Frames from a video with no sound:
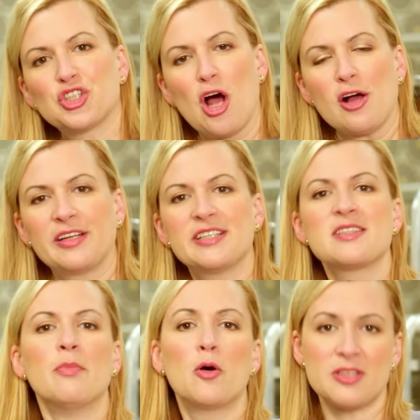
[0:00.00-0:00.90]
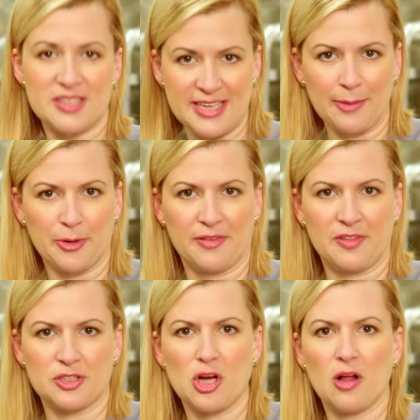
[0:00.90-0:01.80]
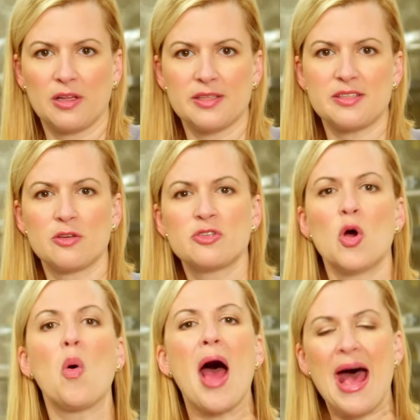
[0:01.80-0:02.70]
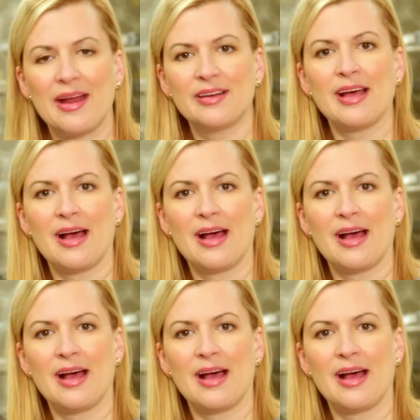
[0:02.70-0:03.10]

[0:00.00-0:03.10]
chocolate is the most stable of the chocolates. There's no added